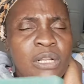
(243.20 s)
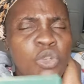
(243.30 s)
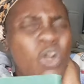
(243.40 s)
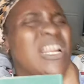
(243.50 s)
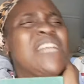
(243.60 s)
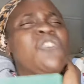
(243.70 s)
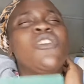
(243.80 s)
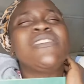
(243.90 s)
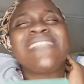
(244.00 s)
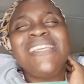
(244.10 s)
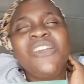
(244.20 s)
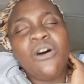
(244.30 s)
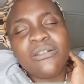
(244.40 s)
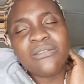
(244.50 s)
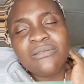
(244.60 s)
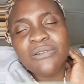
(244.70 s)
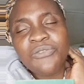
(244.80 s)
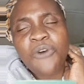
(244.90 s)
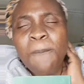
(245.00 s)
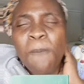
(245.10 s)
Those that are trusting God
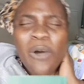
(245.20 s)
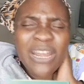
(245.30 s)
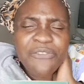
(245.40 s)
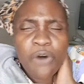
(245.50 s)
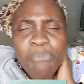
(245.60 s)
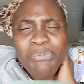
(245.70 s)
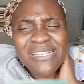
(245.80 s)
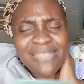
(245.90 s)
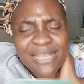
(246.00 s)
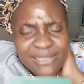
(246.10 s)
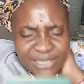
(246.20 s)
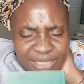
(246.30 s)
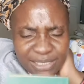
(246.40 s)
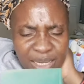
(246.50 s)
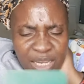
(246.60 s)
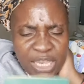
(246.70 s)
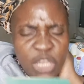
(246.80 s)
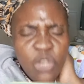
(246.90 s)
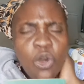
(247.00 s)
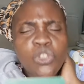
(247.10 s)
for money for businesses,
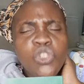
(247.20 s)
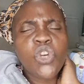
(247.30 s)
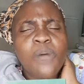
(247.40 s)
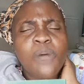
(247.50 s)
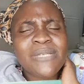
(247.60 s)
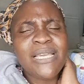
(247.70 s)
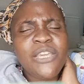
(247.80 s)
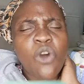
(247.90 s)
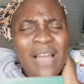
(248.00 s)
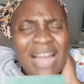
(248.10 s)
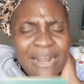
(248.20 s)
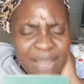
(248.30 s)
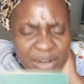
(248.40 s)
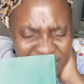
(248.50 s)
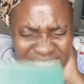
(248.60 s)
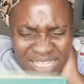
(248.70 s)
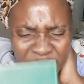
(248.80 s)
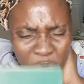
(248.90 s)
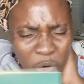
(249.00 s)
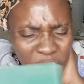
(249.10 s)
in your jobs, in your career, receive
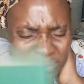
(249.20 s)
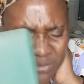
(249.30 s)
your own.